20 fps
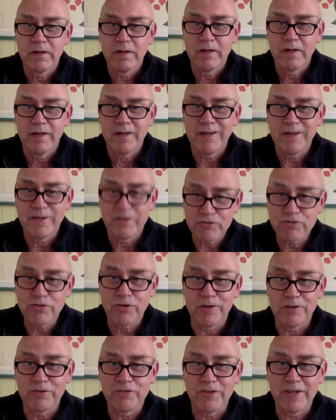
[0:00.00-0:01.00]
in
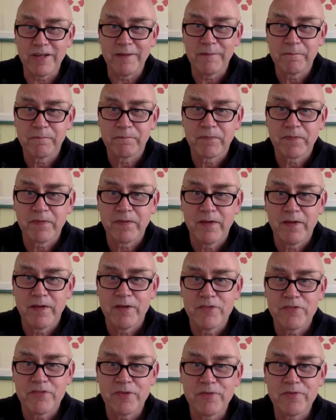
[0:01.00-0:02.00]
astrology.
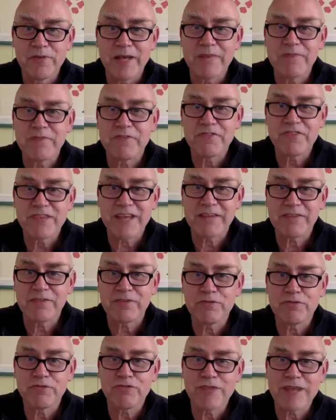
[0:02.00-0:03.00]
So if you have a
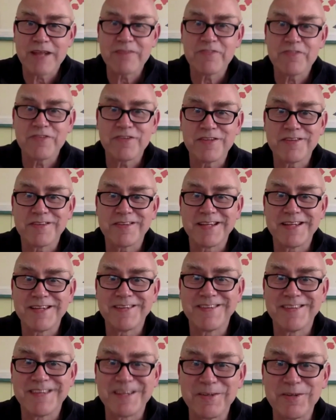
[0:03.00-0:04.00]
Saturn transit,
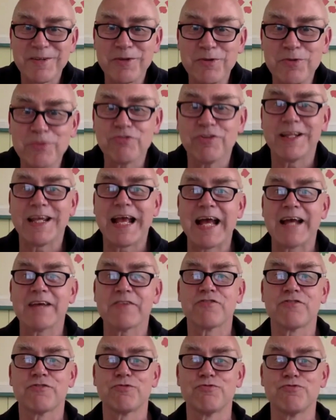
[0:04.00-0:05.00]
then you're usually
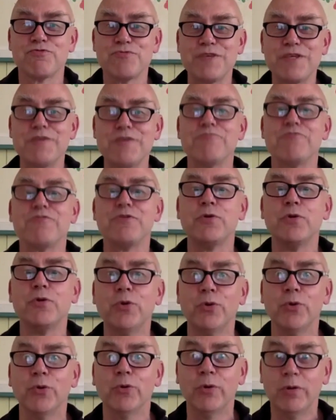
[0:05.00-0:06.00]
asked to
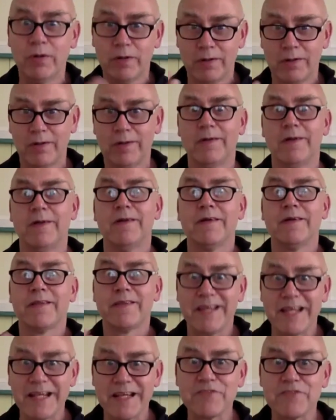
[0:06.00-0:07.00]
review
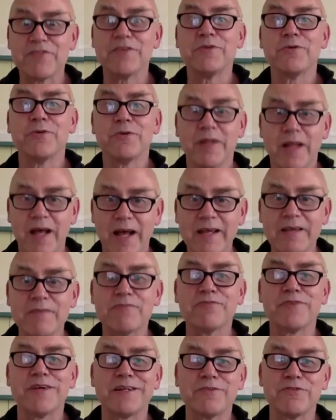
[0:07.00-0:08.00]
things in your
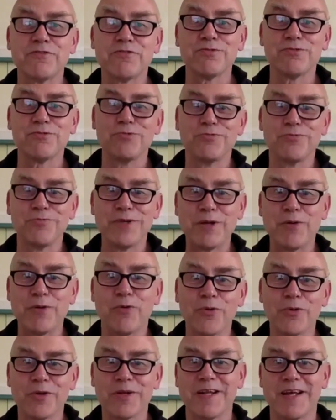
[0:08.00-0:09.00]
life and to
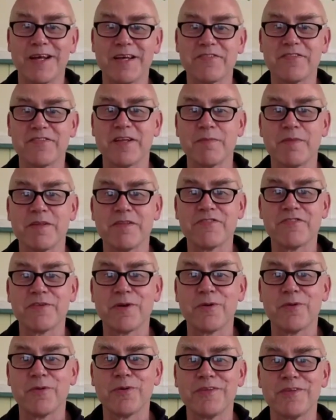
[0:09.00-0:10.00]
reorganize them. And
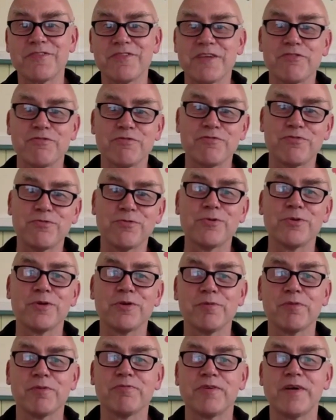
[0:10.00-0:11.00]
so in session 4, you
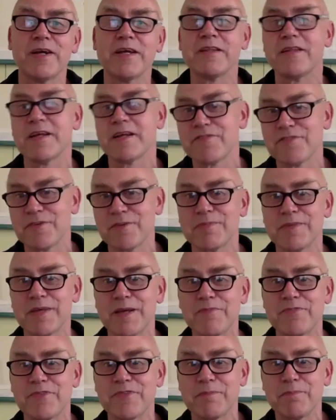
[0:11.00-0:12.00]
will find that
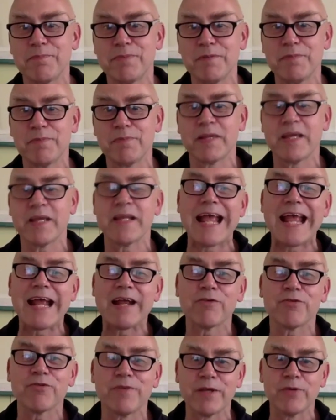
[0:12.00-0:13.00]
sometimes that people get
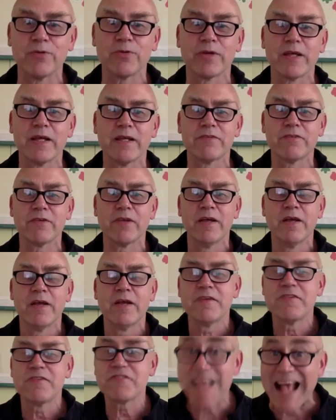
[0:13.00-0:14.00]
angry or get
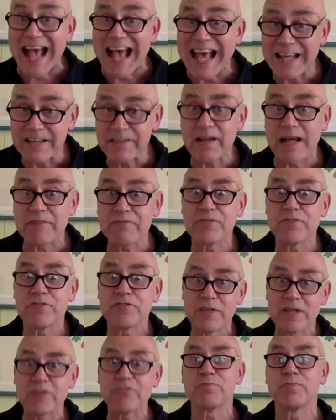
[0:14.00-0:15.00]
sad after the
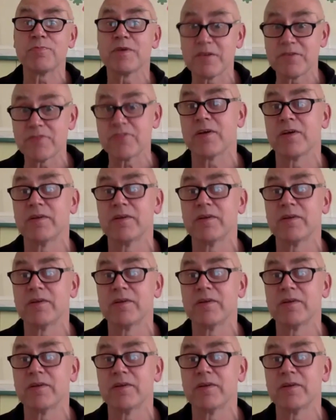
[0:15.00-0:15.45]
session because